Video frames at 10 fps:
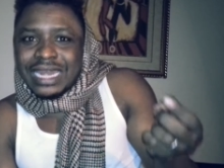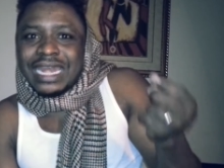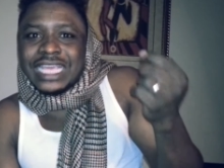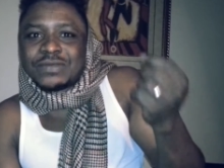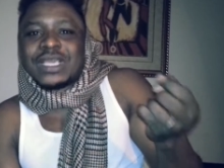
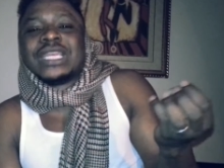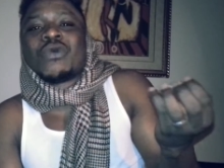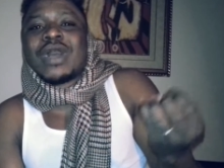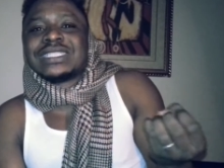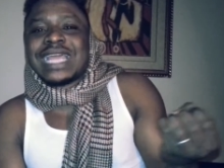and lesbians, and the
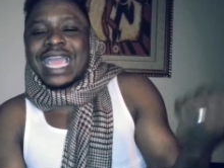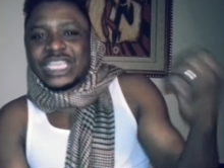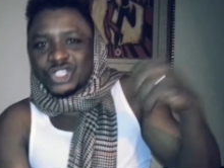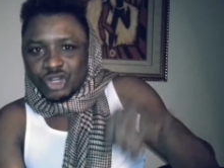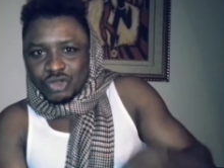ones that are
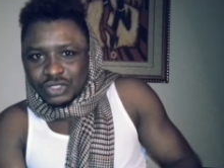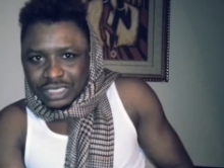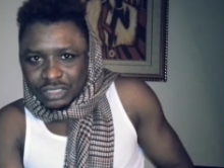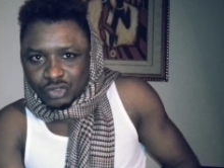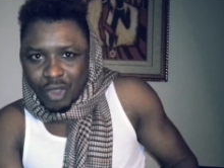
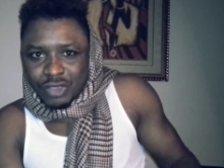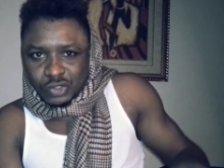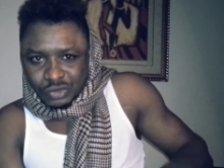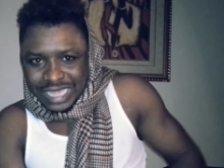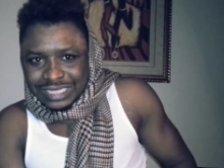introducing it to our
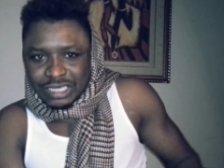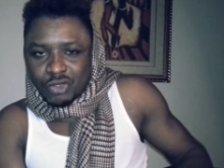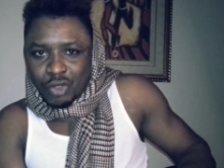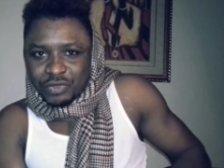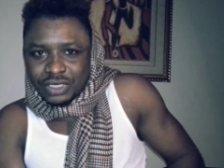society
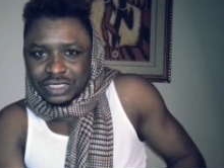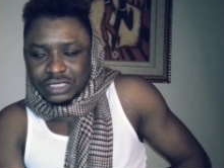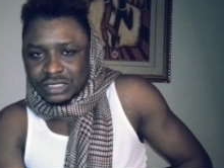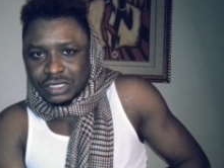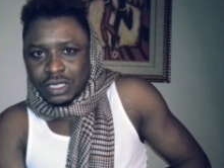and
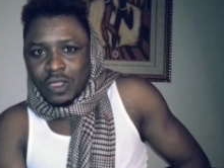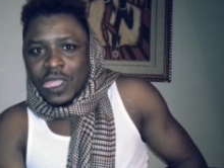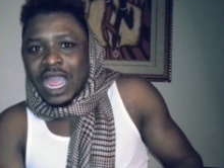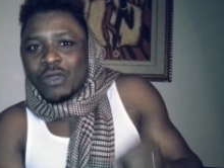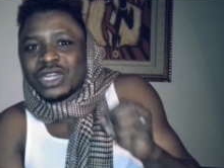communities,
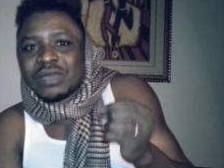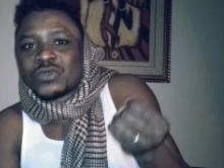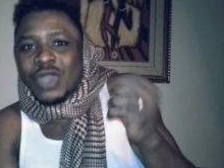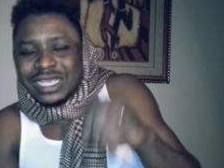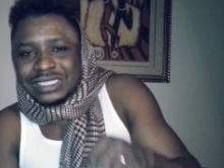I want them
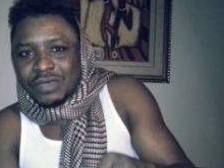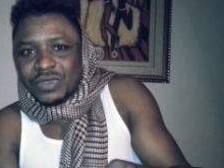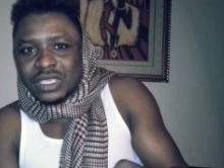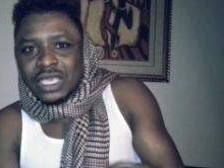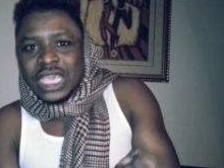to answer
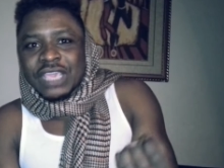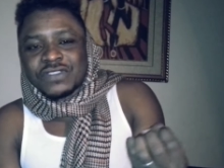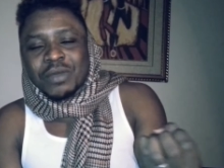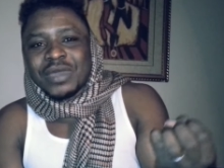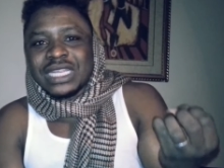me. If
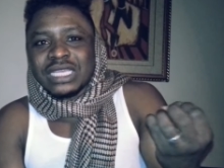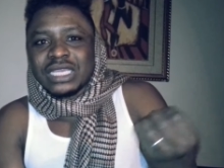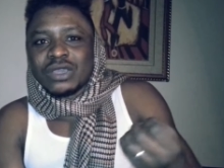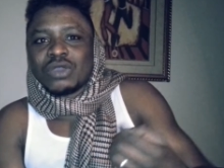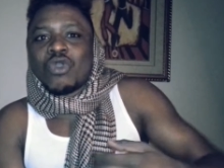somebody
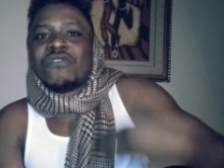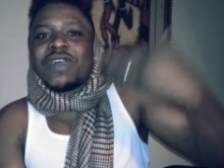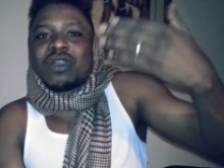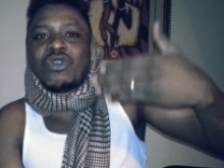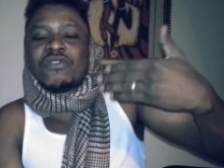
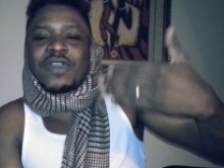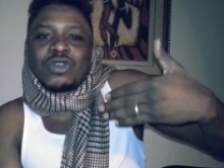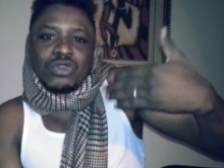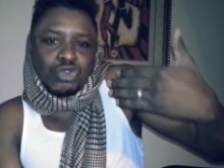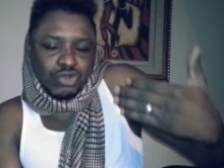
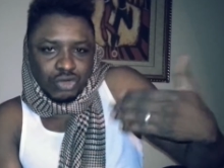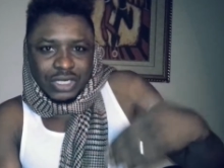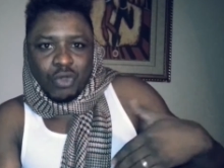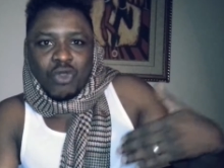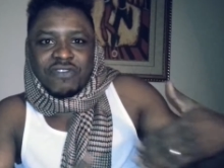
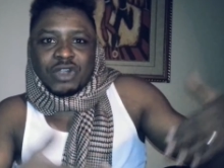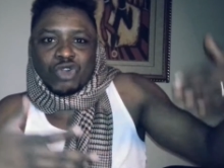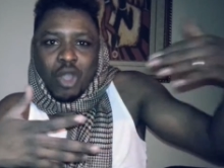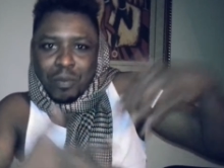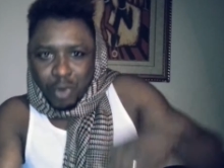the
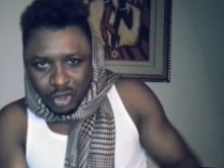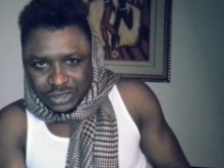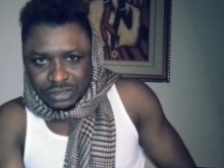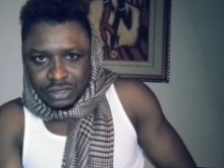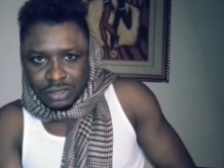overall boss